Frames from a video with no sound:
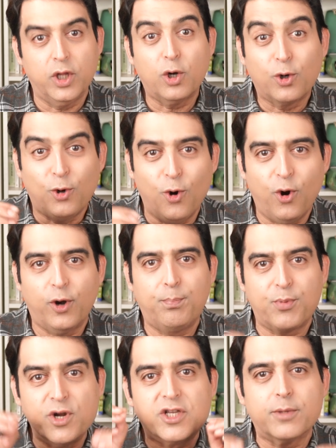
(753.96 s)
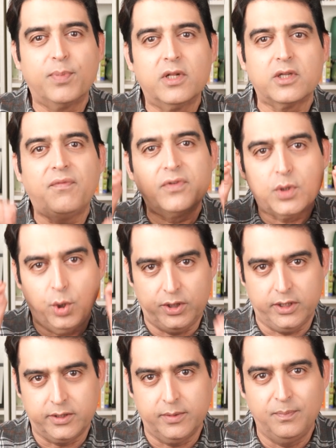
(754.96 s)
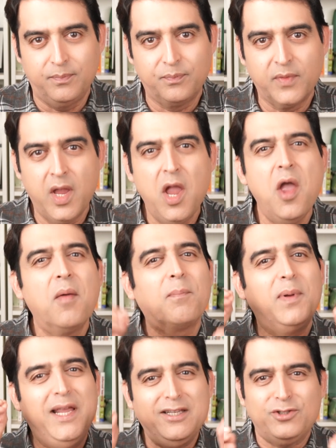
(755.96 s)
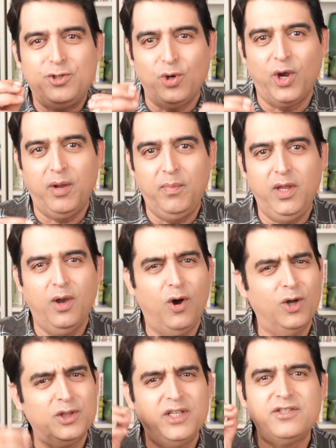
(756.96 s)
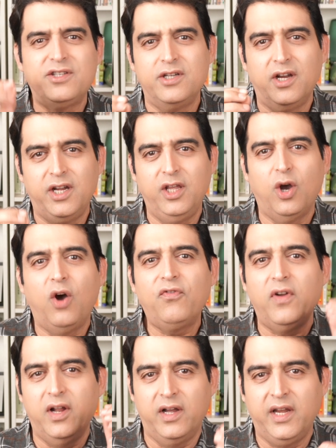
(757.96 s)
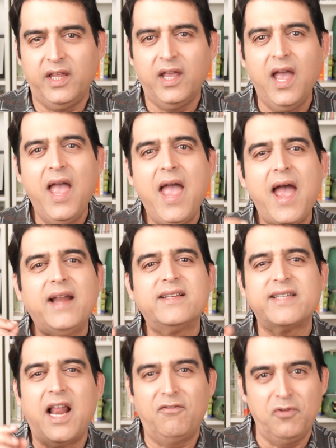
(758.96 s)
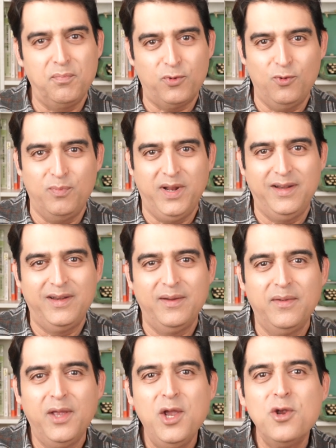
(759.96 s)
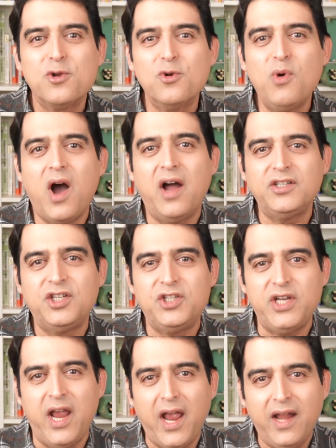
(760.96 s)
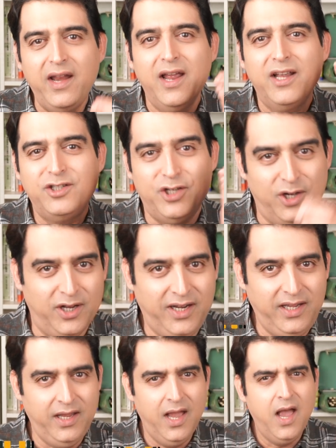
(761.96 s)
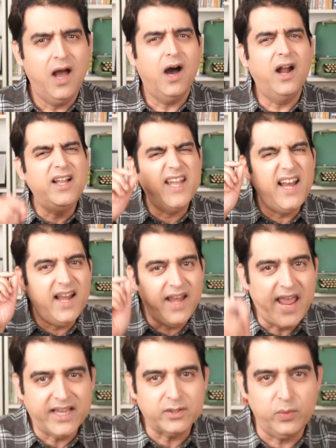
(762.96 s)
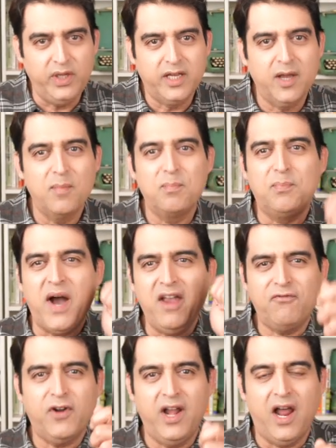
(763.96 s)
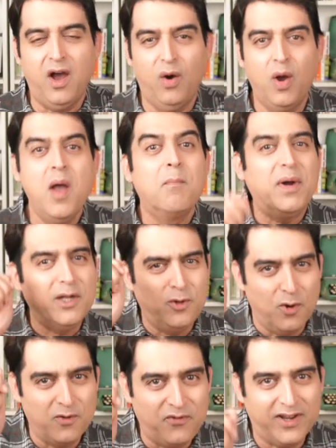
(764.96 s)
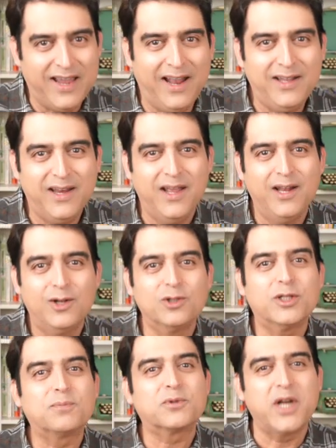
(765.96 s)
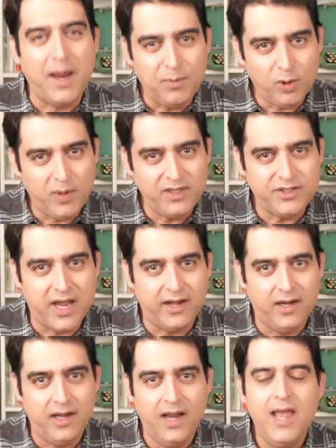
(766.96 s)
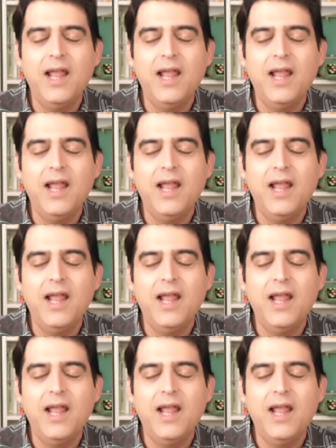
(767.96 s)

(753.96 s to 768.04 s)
the core principles of Stoicism. Please join me on this journey of learning and self-improvement. To our shared journey, until next week, bye for now, but don't forget to subscribe to my channel,